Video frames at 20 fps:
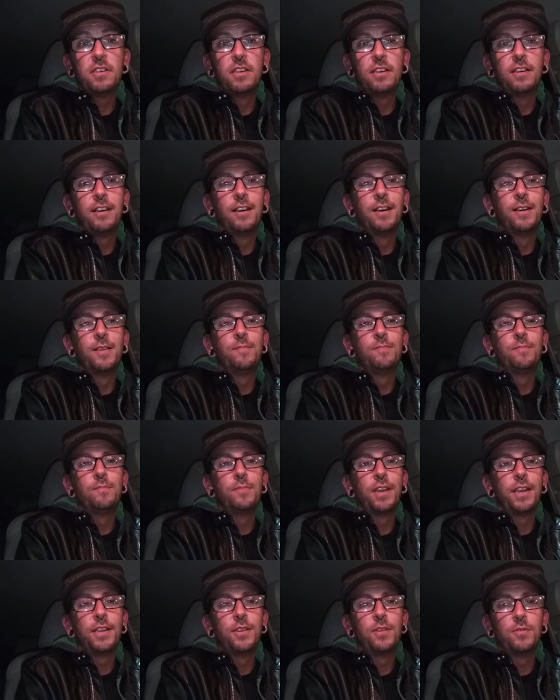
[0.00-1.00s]
um,
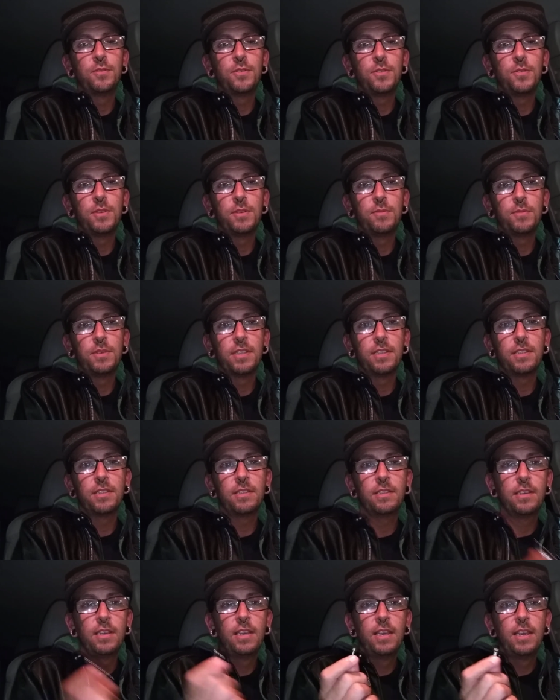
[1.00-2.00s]
but I don't do it with
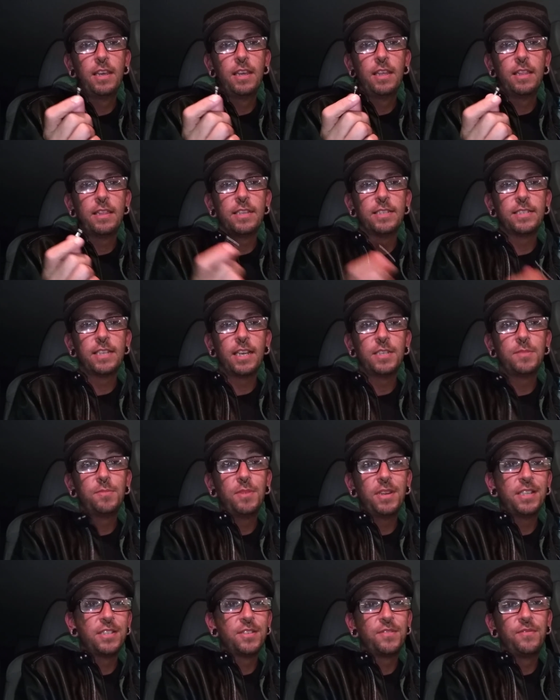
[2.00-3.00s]
the size,
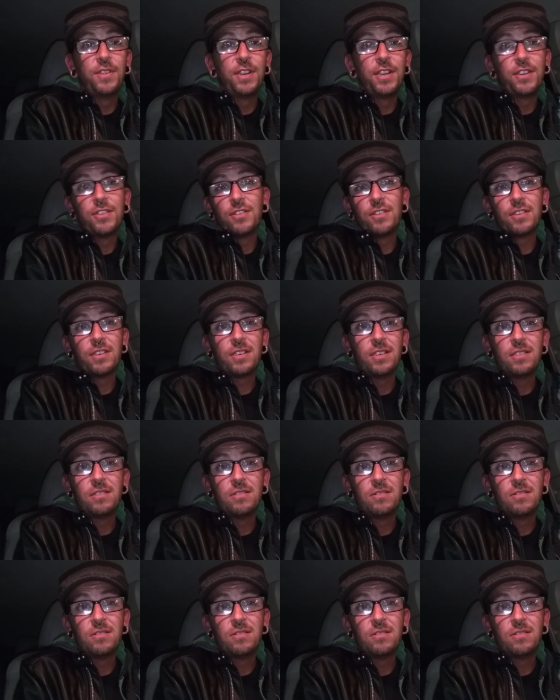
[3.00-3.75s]
but it's very crooked.